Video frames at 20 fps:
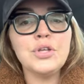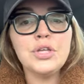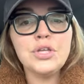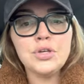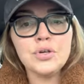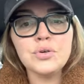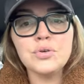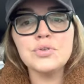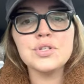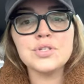
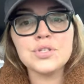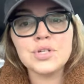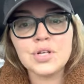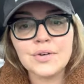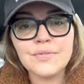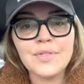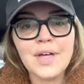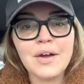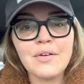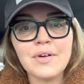you
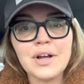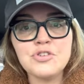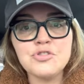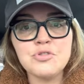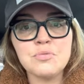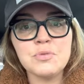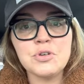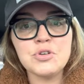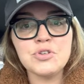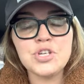deserve that
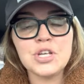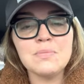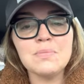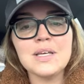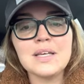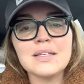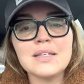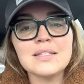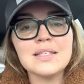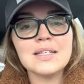retribution
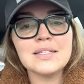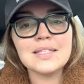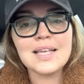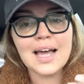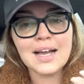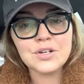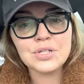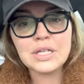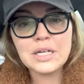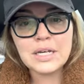because that's
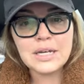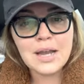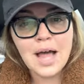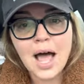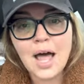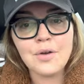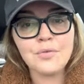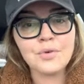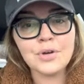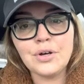actually
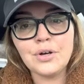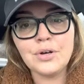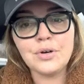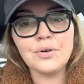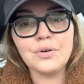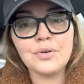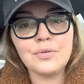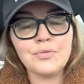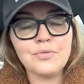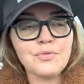not a real